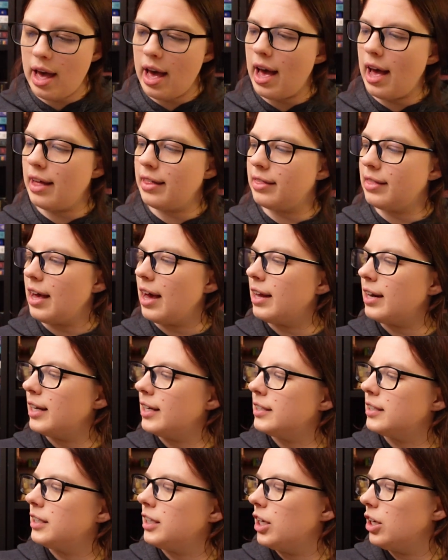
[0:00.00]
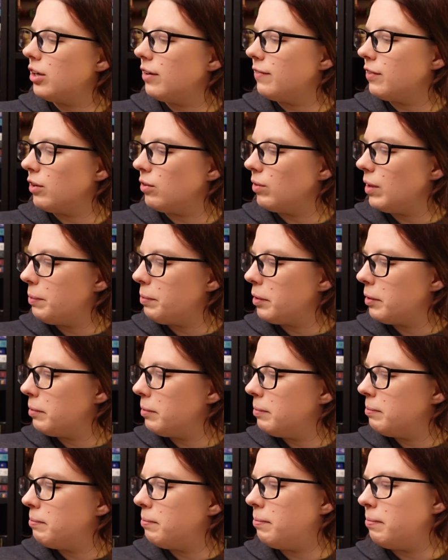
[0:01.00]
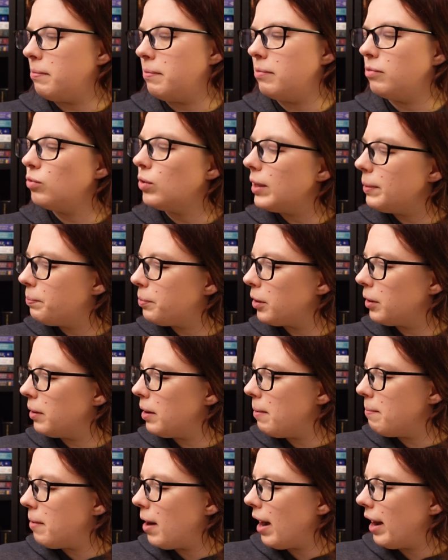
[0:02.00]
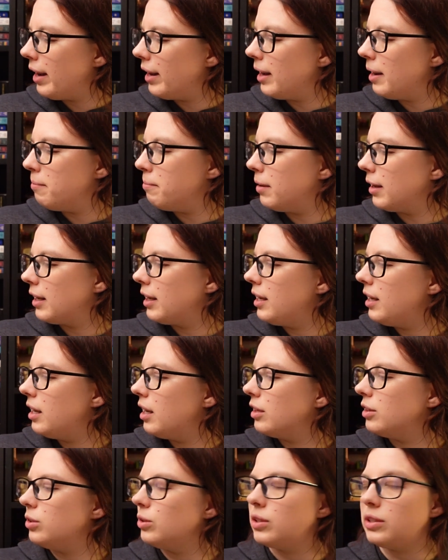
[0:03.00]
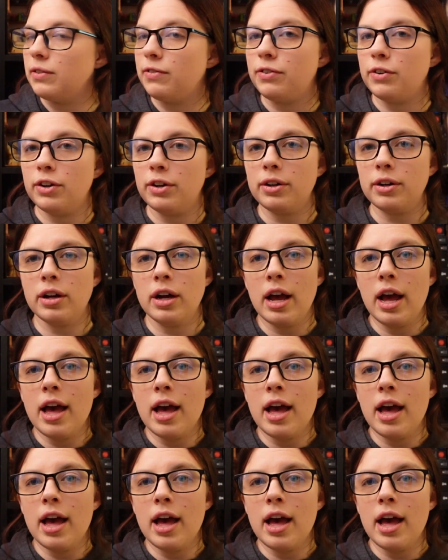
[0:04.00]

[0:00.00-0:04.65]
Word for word: And that is Year of the Reaper, Reaper by Makiia Lucier.